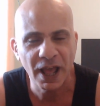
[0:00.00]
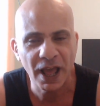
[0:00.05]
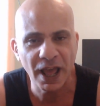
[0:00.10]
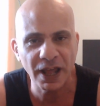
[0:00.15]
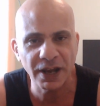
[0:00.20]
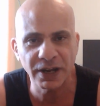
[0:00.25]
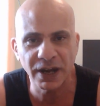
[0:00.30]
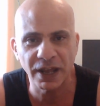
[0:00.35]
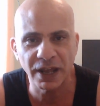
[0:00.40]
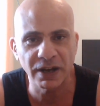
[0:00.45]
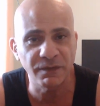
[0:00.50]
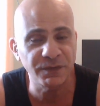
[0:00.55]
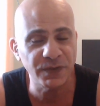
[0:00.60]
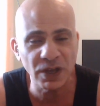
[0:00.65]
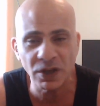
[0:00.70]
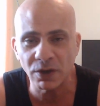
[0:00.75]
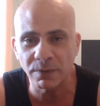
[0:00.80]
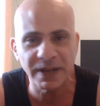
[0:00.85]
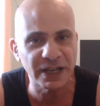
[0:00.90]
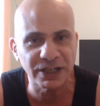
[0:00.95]
And then a
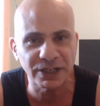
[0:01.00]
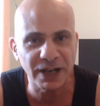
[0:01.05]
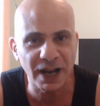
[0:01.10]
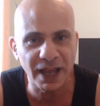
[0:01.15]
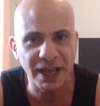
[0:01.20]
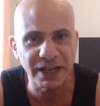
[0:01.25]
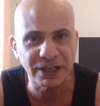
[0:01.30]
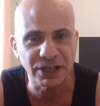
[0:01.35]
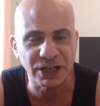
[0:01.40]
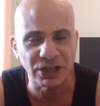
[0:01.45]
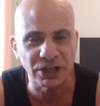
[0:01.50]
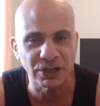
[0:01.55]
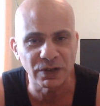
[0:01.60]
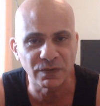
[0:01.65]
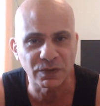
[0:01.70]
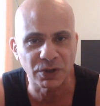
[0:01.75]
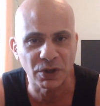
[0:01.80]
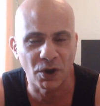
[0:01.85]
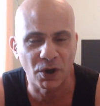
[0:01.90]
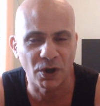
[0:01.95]
few minutes later,
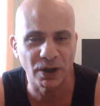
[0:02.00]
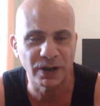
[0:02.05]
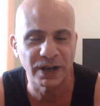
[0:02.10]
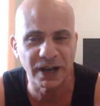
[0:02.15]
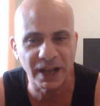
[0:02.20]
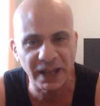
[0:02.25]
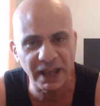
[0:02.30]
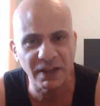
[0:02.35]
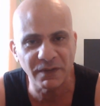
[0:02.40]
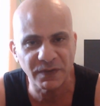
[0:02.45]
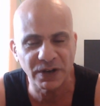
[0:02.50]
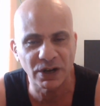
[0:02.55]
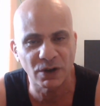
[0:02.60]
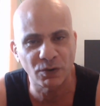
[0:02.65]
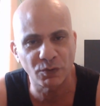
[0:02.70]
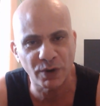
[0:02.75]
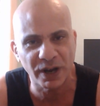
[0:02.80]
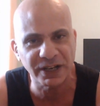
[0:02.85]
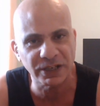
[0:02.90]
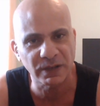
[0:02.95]
you've got Liv and
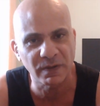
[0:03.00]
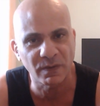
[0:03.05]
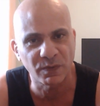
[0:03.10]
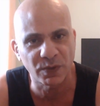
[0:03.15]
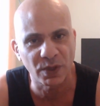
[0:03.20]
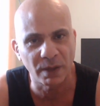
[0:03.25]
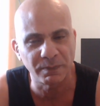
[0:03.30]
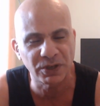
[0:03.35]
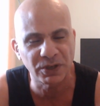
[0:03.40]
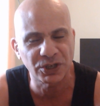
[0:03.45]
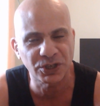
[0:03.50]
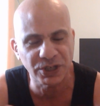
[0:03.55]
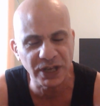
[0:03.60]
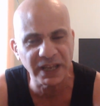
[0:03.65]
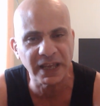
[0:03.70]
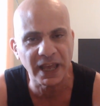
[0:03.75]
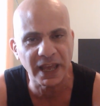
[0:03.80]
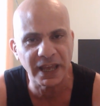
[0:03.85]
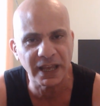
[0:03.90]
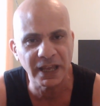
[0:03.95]
the rest of them
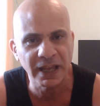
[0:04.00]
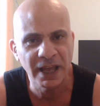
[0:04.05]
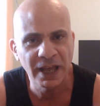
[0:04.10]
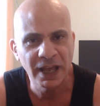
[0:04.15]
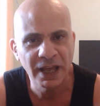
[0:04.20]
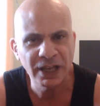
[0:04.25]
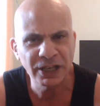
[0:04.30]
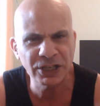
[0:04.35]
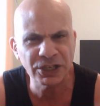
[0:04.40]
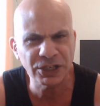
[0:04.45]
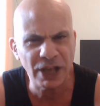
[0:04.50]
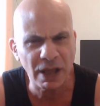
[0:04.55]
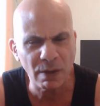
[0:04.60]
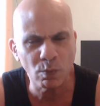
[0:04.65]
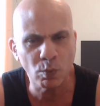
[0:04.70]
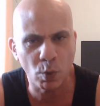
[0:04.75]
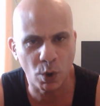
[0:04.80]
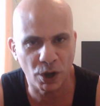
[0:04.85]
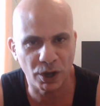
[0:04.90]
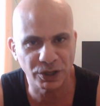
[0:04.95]
singing
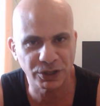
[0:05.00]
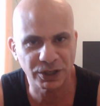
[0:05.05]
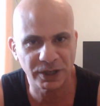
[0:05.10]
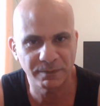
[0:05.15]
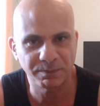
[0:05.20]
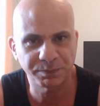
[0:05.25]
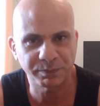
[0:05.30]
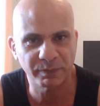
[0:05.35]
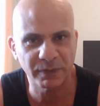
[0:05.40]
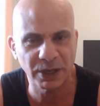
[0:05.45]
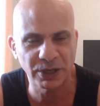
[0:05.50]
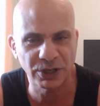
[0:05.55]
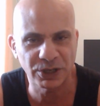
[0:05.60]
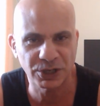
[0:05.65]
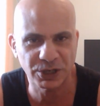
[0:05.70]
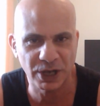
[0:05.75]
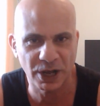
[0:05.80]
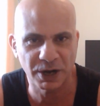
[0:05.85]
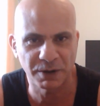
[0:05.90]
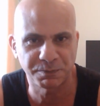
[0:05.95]
somewhat in
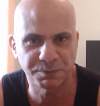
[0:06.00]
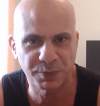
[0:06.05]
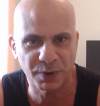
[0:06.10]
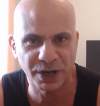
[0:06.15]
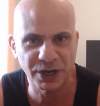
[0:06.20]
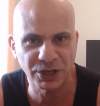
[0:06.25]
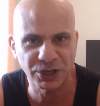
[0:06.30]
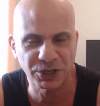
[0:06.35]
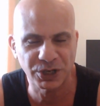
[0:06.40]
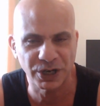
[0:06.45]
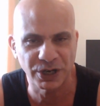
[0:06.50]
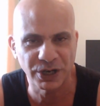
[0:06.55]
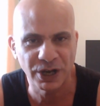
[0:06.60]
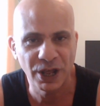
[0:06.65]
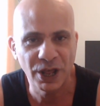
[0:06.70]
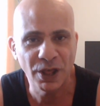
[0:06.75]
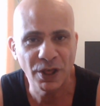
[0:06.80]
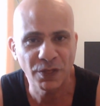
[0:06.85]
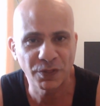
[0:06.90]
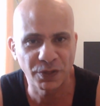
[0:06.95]

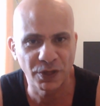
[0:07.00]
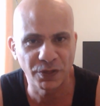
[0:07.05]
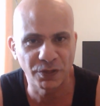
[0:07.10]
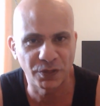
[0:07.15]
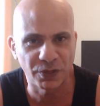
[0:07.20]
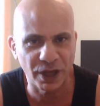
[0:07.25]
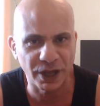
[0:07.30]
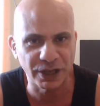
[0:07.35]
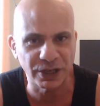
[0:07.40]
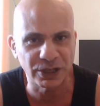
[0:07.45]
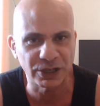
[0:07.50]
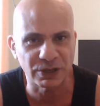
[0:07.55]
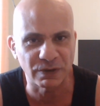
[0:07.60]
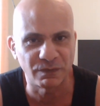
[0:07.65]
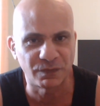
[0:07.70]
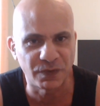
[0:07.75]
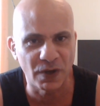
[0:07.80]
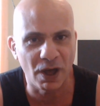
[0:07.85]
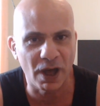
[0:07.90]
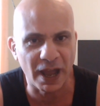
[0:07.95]
celebration that they
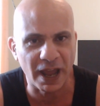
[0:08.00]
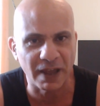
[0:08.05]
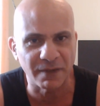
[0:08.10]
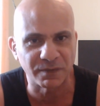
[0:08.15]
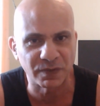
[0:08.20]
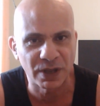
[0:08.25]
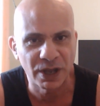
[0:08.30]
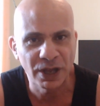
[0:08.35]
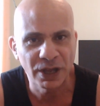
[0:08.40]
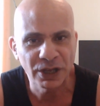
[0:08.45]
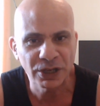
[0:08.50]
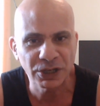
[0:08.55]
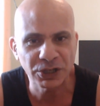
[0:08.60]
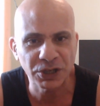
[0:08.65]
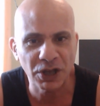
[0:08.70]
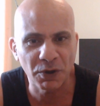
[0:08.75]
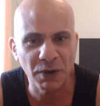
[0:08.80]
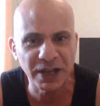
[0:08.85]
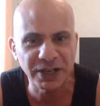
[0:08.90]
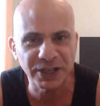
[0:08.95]
survived.
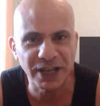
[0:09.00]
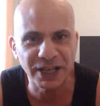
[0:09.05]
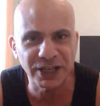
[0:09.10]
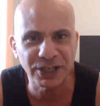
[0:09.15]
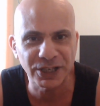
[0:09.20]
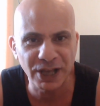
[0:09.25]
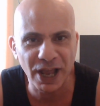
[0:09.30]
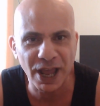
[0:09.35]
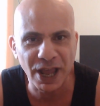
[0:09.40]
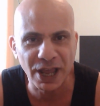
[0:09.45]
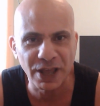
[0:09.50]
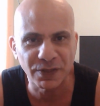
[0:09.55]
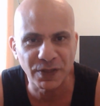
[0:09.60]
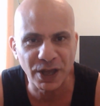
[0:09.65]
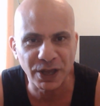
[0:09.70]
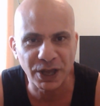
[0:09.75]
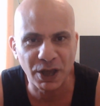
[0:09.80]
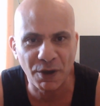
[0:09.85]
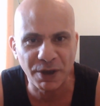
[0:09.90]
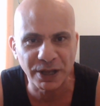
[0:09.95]
So as I say,
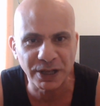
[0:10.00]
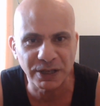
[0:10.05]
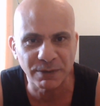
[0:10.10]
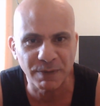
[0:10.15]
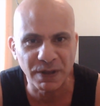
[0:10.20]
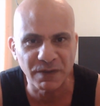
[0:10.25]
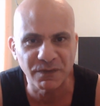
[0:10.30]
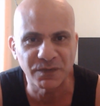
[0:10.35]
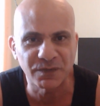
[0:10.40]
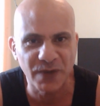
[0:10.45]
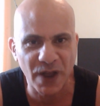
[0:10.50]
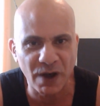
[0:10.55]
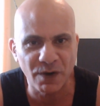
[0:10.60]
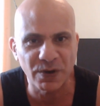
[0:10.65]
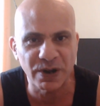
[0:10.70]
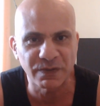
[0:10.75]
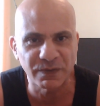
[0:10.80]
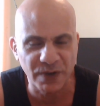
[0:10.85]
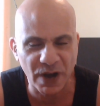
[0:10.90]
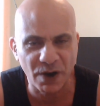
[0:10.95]
they're going to be
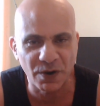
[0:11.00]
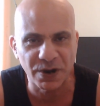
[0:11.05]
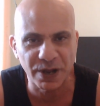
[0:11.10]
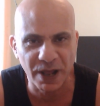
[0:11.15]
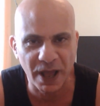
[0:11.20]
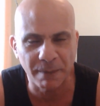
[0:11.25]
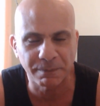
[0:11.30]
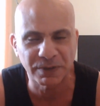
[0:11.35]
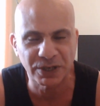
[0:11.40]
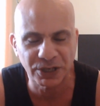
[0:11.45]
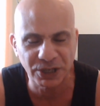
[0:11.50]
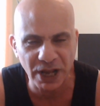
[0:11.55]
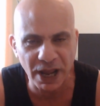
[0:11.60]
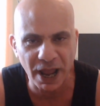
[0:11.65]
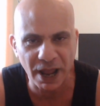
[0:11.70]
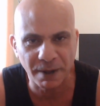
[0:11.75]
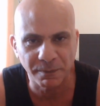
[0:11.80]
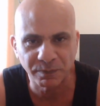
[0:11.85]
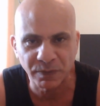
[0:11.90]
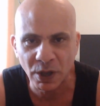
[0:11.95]
very, very
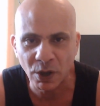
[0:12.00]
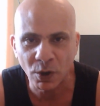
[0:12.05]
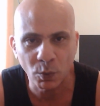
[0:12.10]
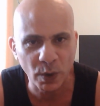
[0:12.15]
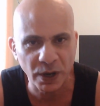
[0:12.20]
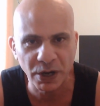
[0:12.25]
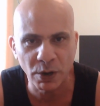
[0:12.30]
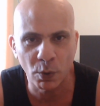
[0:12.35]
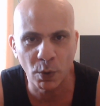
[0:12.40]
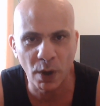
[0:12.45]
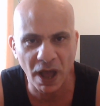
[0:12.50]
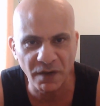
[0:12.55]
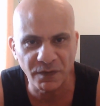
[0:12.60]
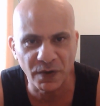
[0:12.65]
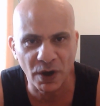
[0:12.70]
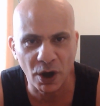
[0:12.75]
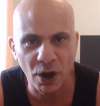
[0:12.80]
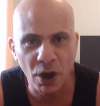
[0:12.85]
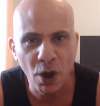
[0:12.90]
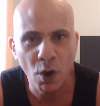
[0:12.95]
upset when
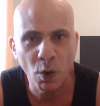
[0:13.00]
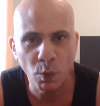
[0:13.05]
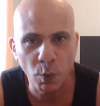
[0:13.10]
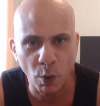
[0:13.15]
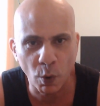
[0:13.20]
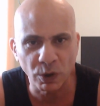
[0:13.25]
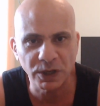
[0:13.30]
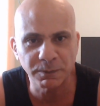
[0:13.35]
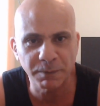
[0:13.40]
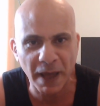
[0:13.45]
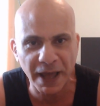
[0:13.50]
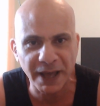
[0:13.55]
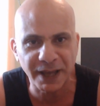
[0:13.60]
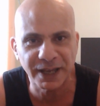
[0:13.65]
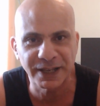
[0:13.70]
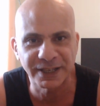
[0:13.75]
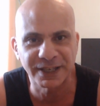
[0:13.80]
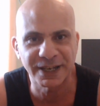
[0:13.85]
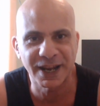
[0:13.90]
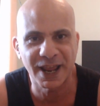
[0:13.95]
whoever walks back
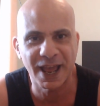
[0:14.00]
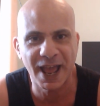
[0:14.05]
into the